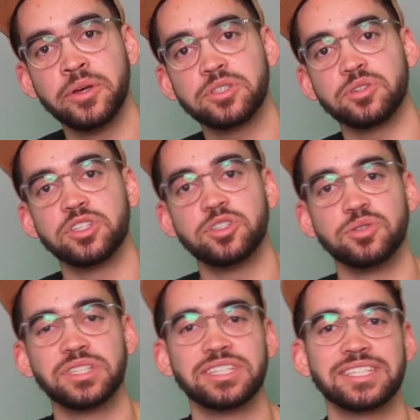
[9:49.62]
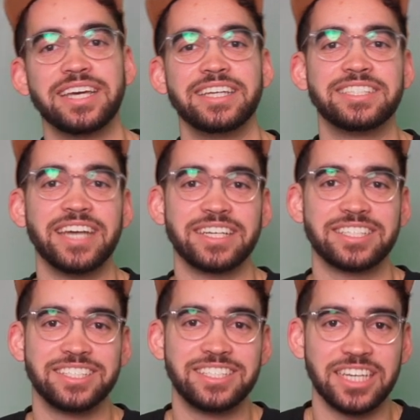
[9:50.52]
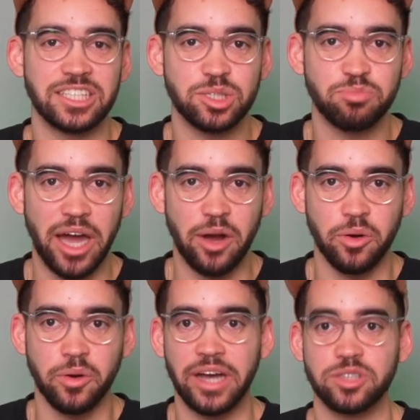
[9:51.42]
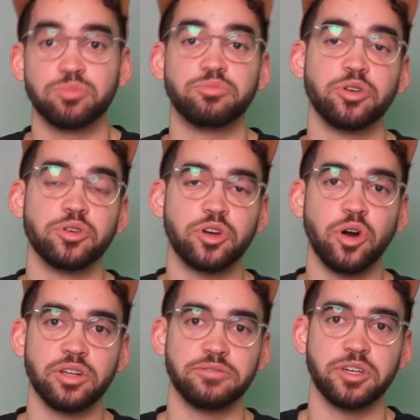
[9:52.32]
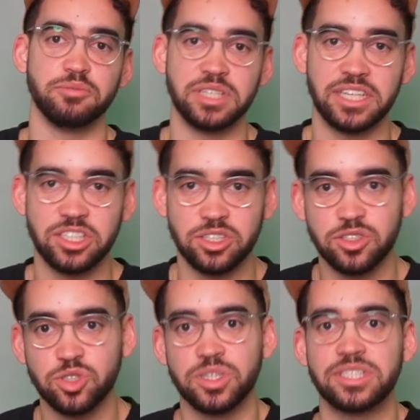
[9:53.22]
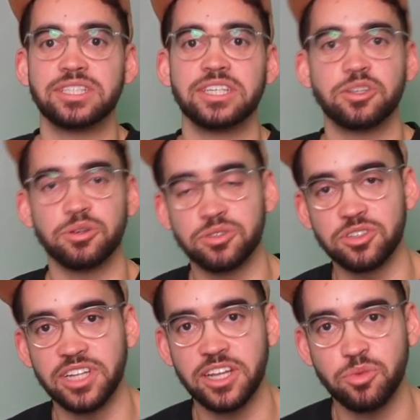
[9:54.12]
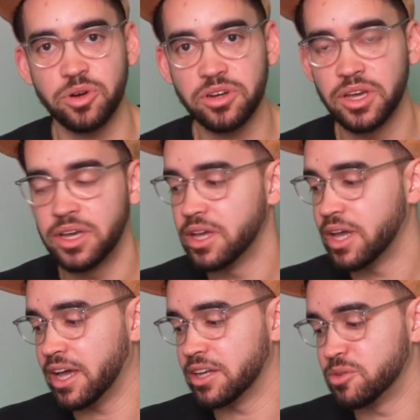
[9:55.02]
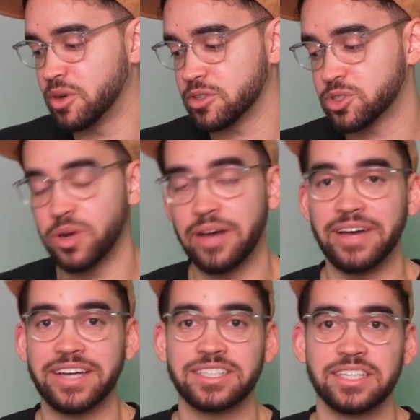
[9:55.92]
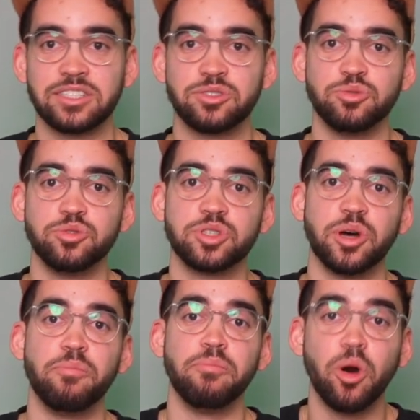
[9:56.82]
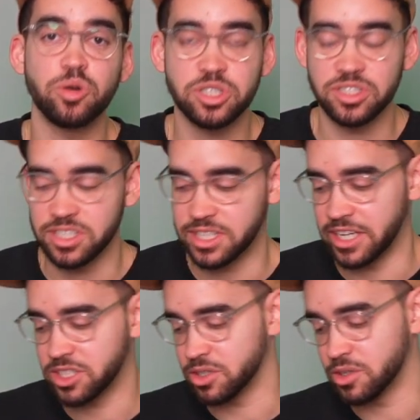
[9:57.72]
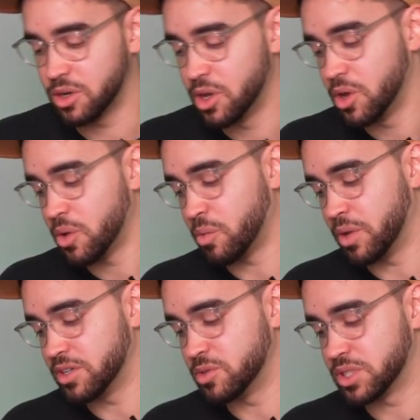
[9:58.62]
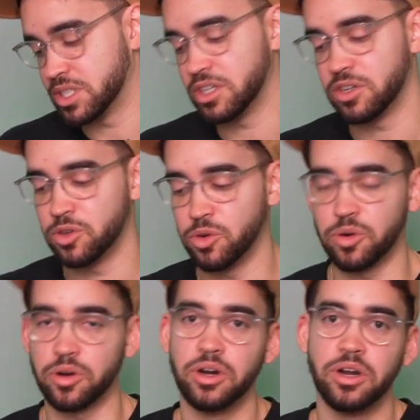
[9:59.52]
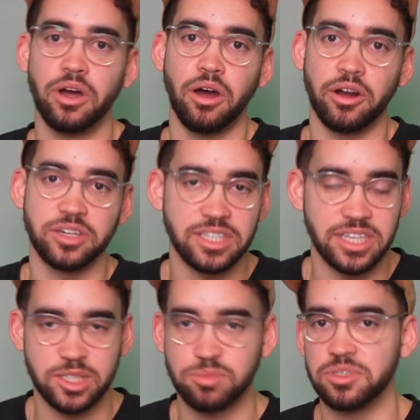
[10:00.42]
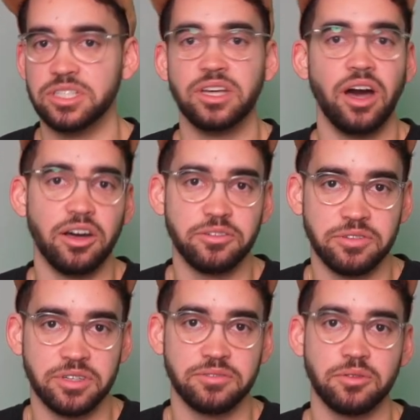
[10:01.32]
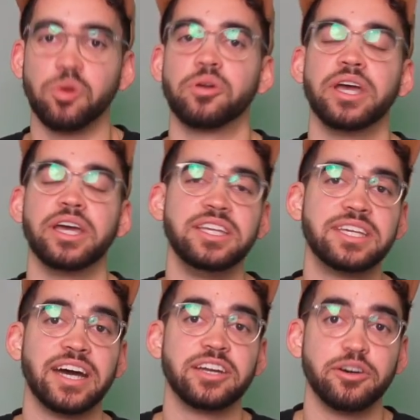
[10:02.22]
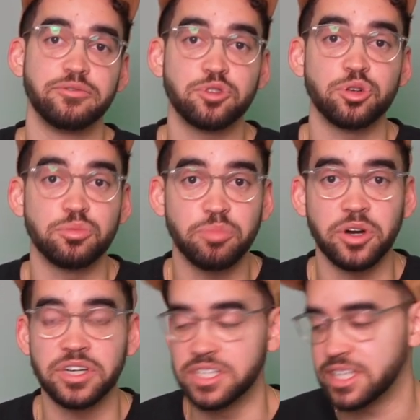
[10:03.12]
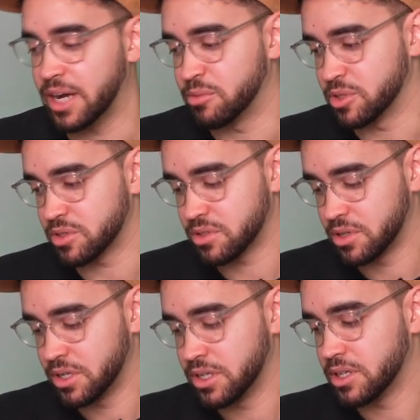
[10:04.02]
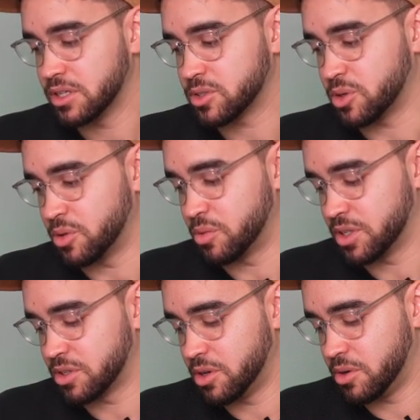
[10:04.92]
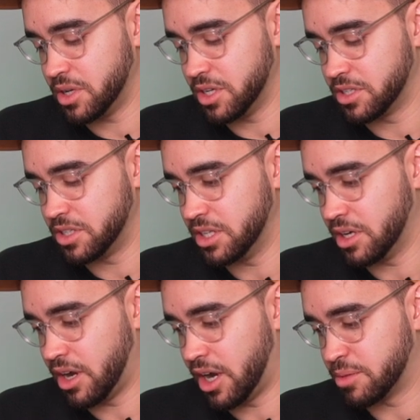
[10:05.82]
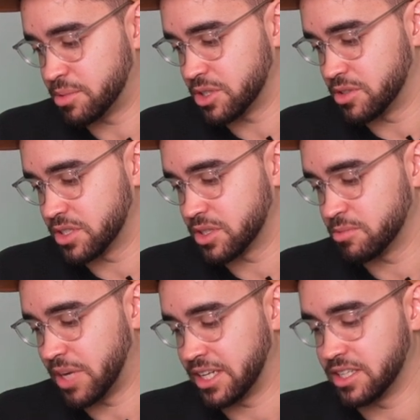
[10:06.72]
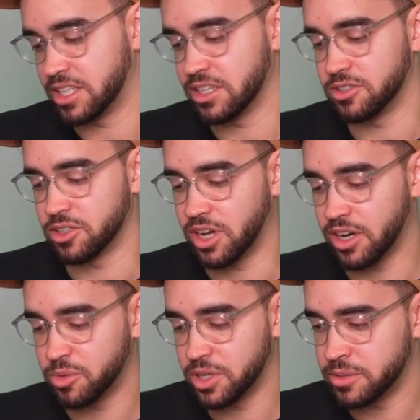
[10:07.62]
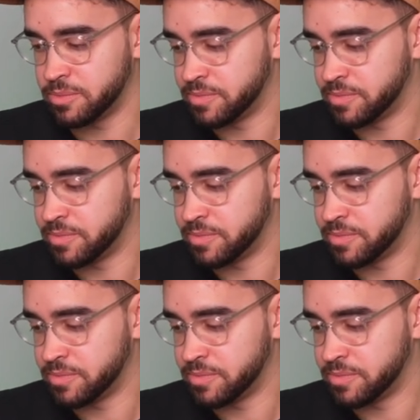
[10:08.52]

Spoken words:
So it uses Ajax JetSparrow as a protocol of communication, so it secures the network. And you also have access to some motion detection when using your RTSP, OnViv, or any kind of third-party cameras. So we'll go in the options by clicking on the cogwheel.